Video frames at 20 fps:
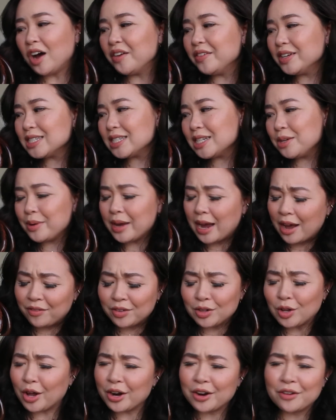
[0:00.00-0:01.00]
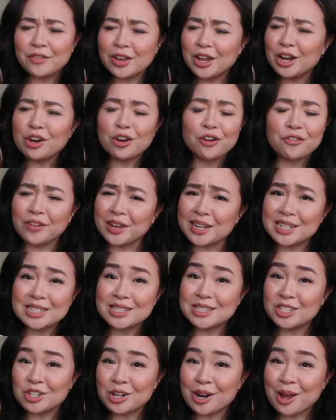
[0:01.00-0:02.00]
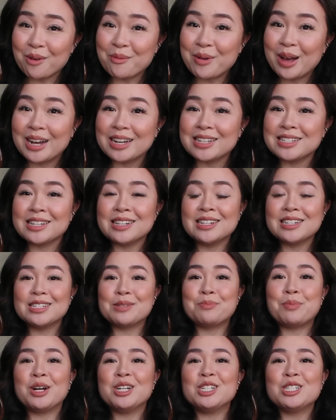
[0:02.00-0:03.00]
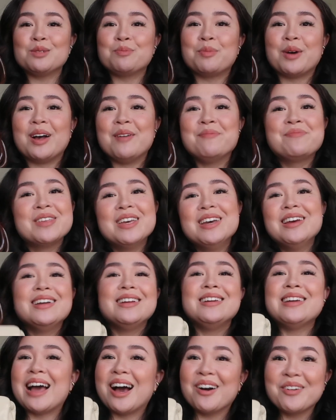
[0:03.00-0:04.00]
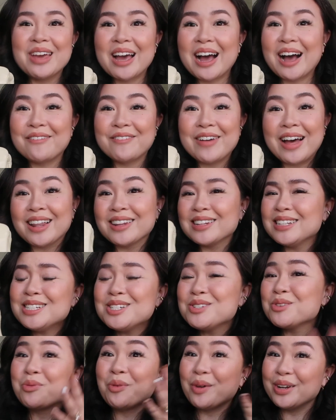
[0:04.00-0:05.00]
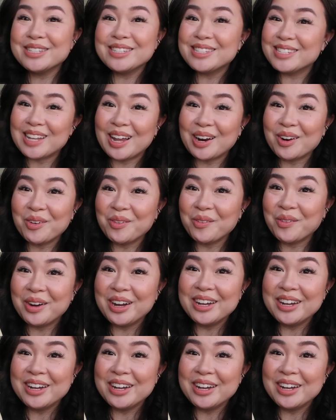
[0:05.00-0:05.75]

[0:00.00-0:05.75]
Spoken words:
Obviously we have a lot of in your face Chanel bags in this bunch, but now we have at least one subtle